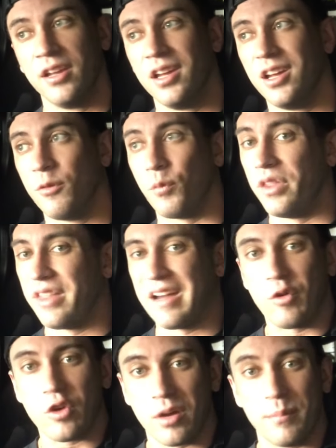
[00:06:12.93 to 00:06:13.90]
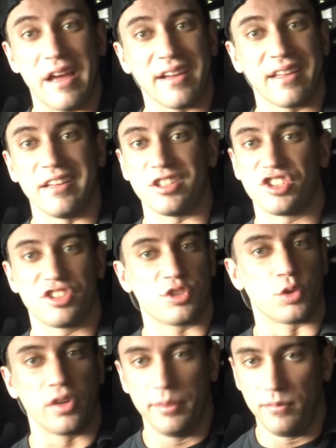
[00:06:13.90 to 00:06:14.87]
but that will come back
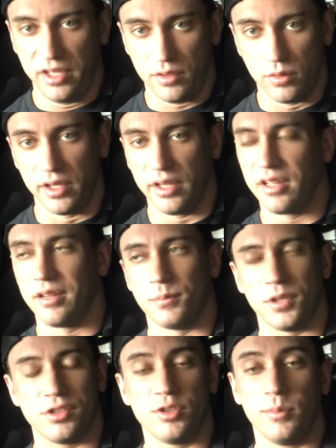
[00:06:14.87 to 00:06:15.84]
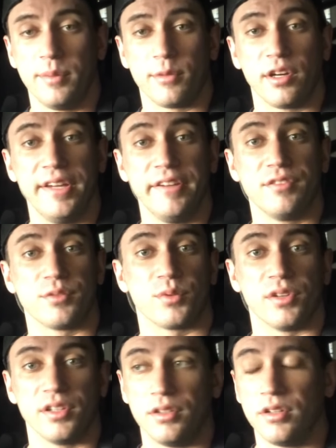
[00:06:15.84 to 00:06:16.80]
extremely quick, and muscle memory is
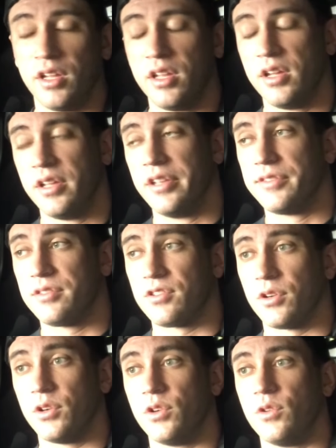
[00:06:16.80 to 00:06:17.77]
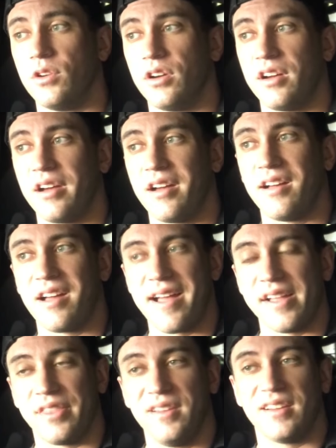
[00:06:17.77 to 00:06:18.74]
real. So
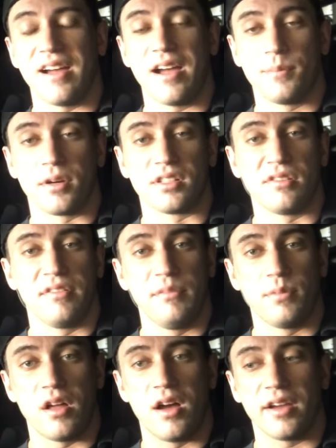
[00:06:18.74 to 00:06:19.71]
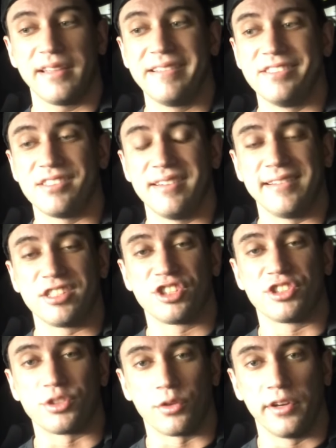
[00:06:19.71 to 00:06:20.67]
I think a hypertrophy block is
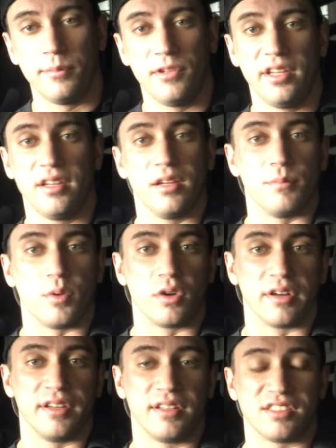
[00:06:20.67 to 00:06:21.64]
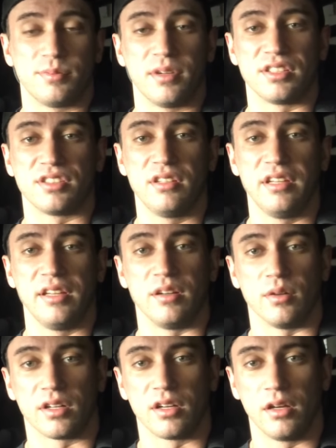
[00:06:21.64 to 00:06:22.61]
extremely important, especially in a
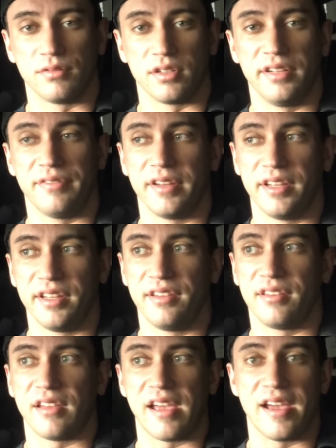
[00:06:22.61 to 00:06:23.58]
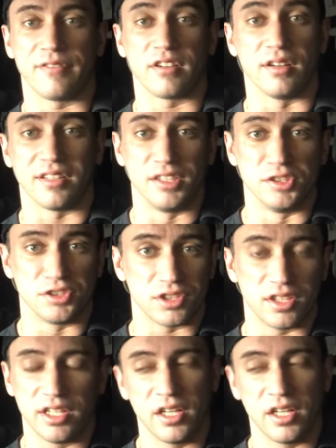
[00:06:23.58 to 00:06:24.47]
recovery phase after an injury.